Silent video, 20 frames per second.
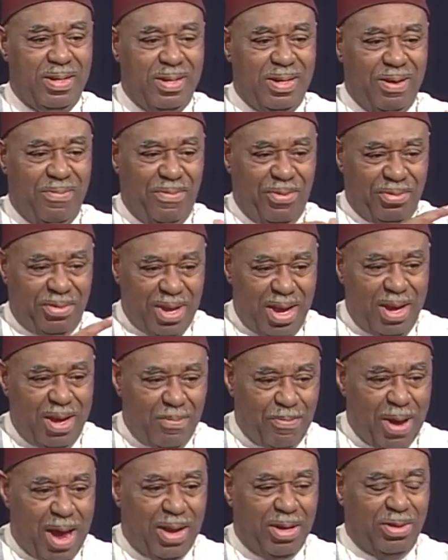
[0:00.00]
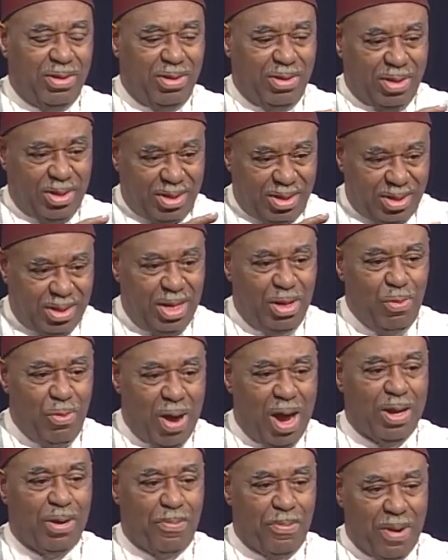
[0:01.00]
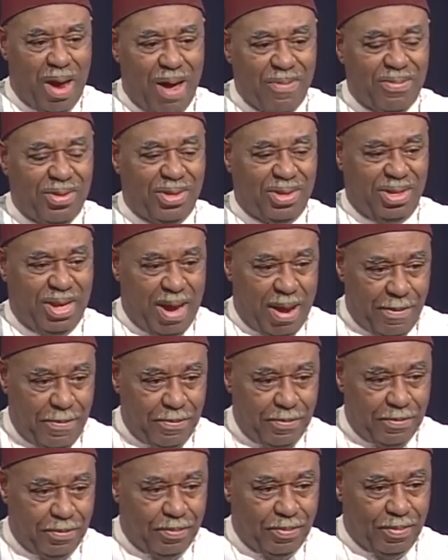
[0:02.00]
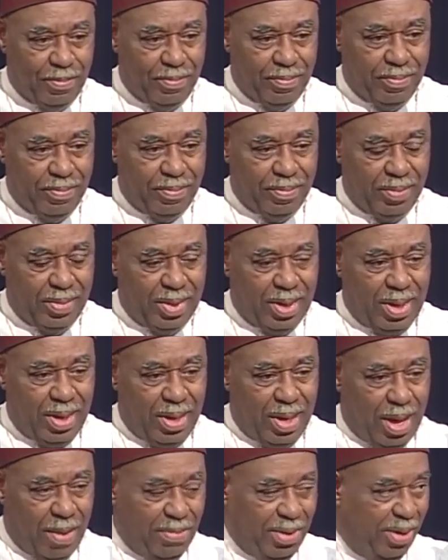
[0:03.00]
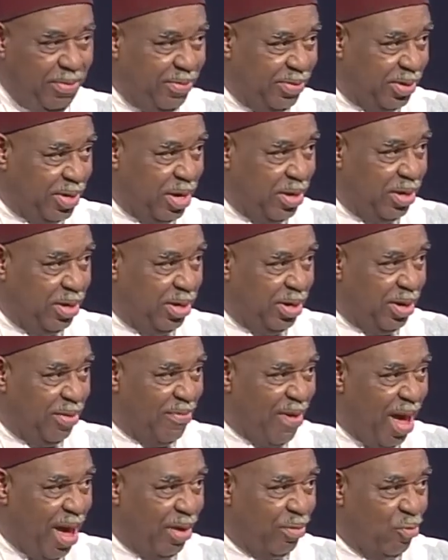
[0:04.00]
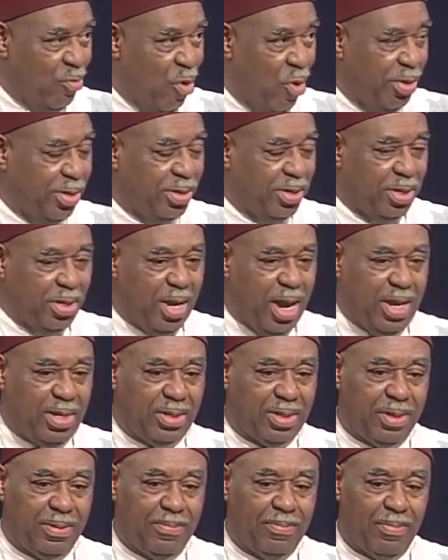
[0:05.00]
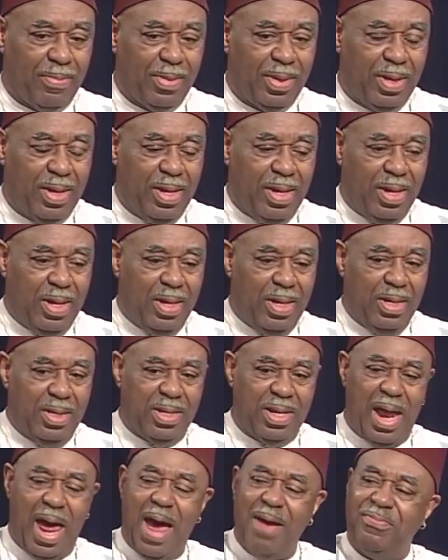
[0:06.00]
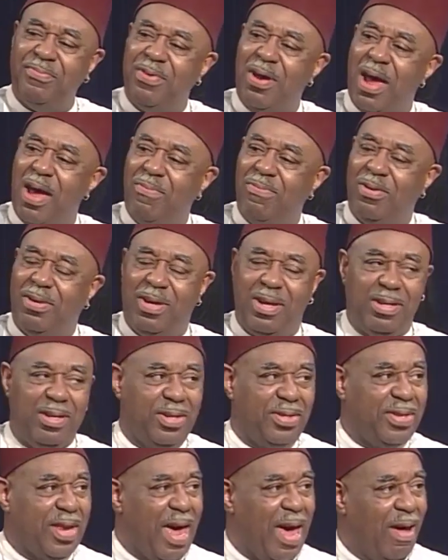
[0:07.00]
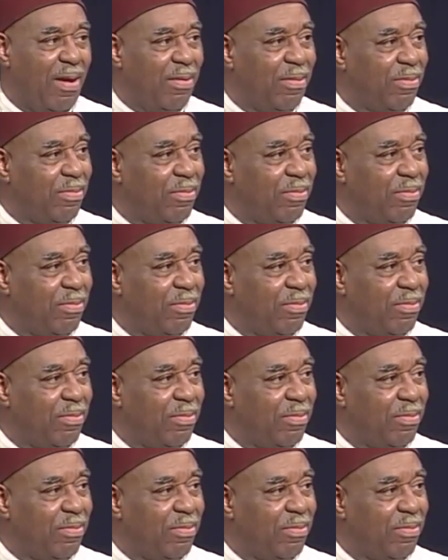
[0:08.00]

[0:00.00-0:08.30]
if you think about it, you can see why the prophet said, I believe it was in the Divine Warning to the Nation, he said, I've traveled in the South.